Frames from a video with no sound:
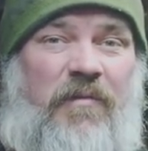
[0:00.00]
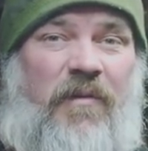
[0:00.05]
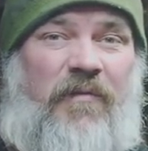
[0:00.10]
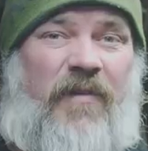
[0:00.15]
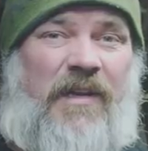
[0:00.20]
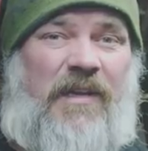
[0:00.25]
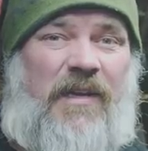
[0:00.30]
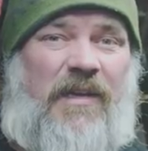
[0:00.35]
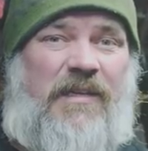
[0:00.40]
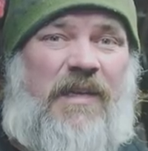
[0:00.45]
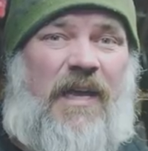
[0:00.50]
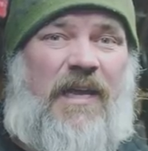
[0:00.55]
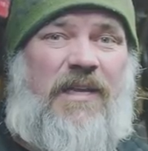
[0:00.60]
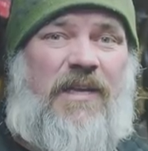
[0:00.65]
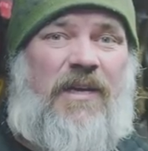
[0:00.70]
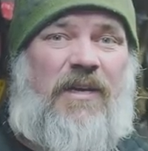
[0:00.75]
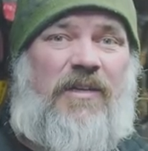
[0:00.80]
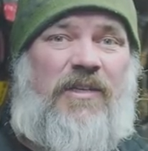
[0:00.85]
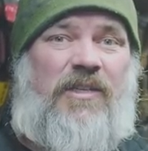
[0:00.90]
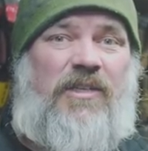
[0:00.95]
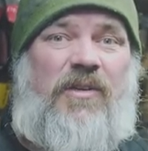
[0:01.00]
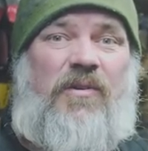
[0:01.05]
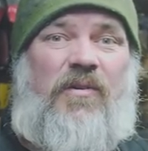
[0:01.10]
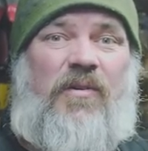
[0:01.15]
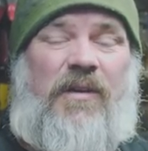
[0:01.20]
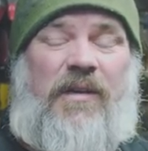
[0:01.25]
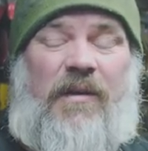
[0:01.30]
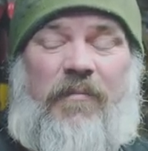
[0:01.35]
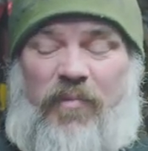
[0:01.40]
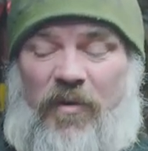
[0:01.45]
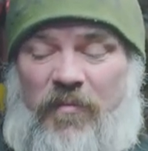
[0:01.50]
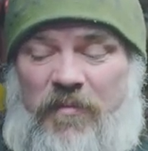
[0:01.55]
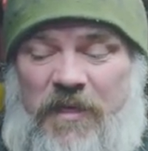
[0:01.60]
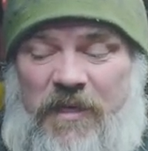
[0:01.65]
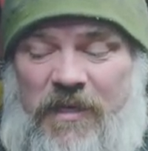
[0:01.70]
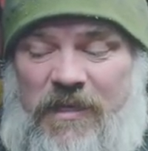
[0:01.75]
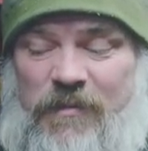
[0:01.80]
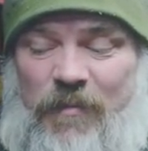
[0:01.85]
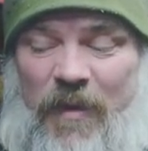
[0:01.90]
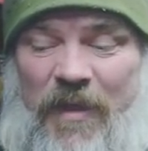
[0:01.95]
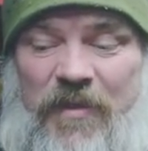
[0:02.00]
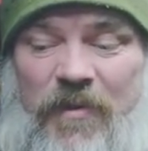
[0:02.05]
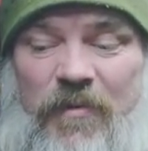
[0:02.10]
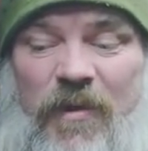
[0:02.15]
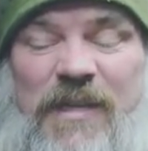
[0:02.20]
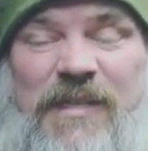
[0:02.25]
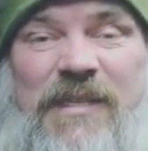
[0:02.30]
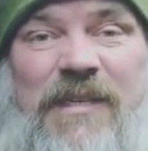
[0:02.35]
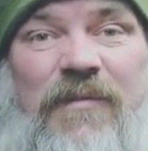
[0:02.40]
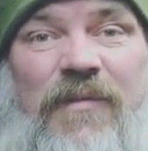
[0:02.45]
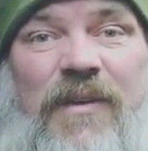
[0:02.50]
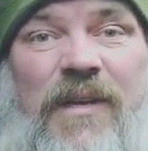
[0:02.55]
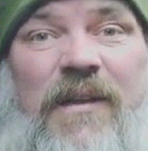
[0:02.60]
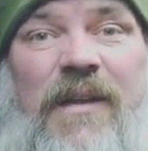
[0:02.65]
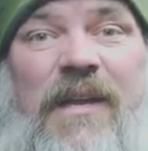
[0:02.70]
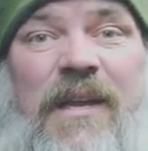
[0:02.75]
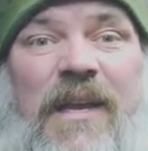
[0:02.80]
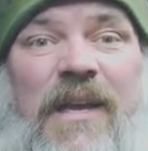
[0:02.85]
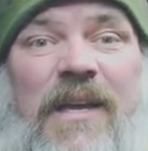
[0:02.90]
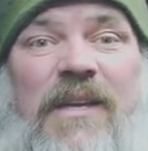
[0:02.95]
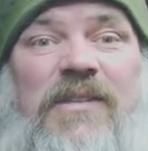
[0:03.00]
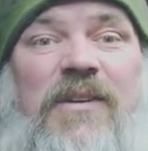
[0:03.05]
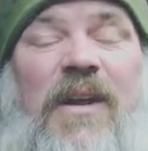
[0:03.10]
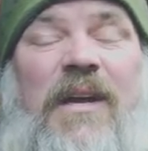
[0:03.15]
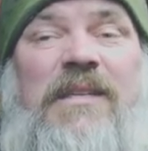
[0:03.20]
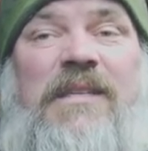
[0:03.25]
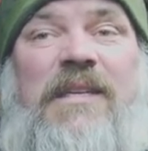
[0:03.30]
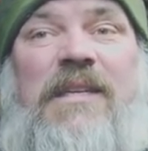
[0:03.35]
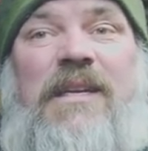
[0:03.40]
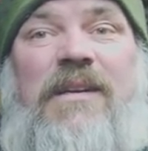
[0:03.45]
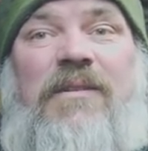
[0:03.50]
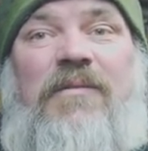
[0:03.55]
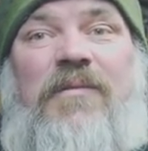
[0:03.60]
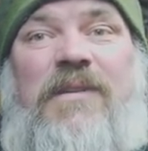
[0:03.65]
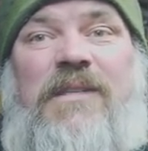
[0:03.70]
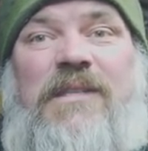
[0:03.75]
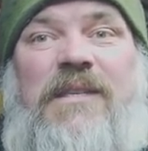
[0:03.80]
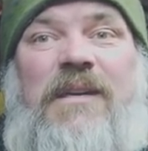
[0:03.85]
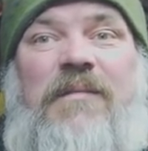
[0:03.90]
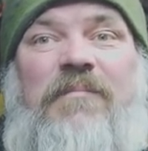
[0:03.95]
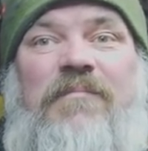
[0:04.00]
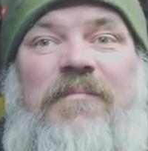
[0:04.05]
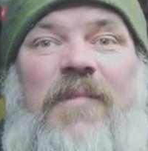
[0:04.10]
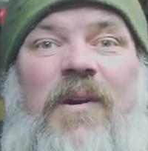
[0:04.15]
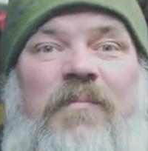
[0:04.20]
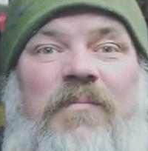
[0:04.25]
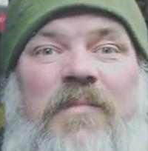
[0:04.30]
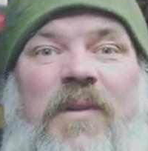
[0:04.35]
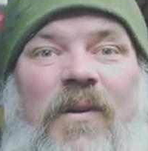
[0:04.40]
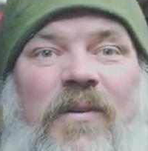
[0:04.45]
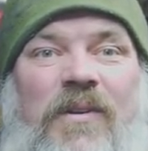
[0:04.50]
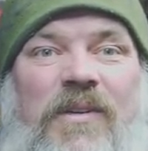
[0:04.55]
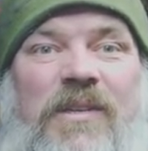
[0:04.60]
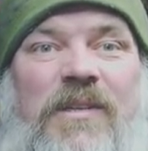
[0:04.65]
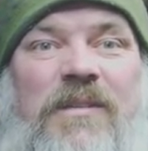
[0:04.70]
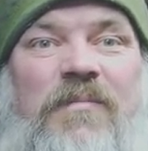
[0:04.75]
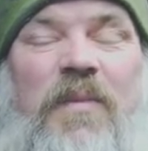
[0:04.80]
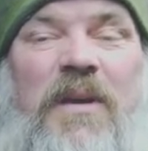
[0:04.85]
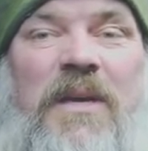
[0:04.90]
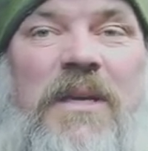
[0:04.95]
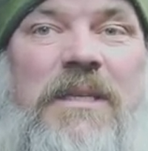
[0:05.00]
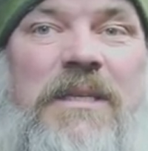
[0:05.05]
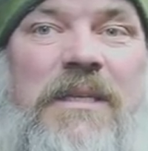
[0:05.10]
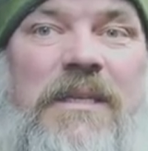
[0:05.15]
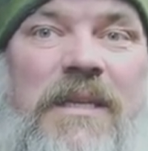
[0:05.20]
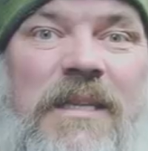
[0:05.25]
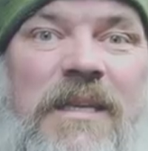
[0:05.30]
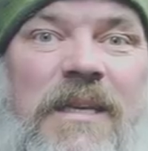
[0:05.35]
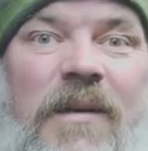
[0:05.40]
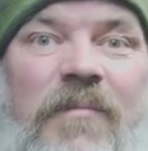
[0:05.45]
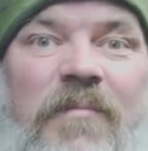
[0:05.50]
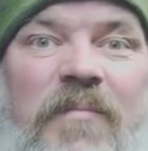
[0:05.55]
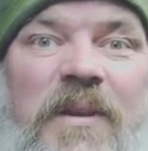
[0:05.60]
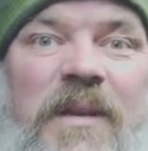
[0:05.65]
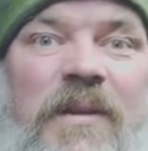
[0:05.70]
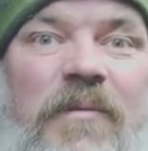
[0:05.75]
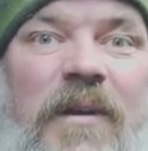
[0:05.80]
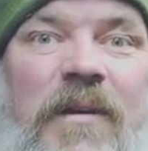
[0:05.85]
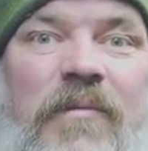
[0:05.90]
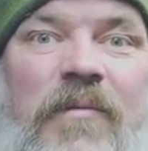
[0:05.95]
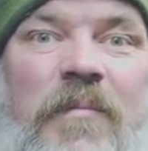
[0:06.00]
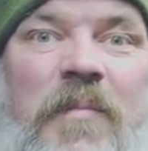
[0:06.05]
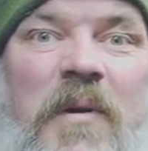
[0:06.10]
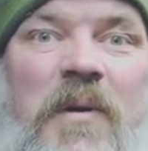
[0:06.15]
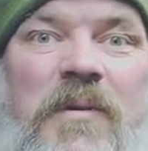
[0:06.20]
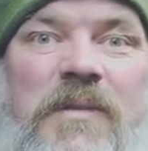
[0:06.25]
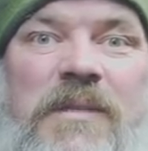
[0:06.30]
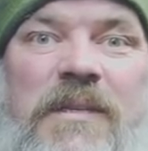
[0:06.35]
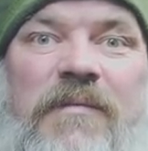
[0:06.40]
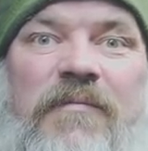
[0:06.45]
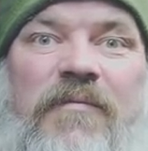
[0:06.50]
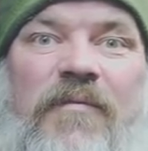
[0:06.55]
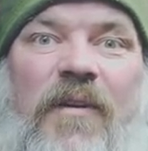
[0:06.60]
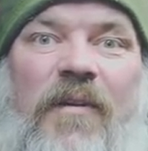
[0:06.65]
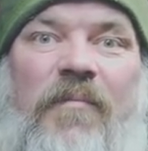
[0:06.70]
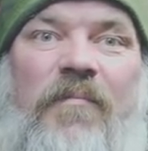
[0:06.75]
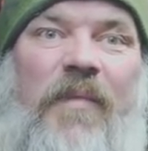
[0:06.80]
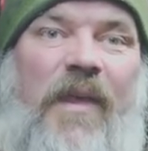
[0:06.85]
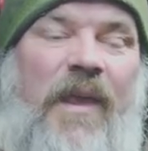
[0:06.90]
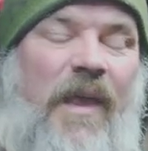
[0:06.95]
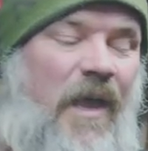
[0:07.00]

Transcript: We've had our day cut short and I'm probably going to spend the rest of it trying to deal with some obnoxious person at the company where we bought it from.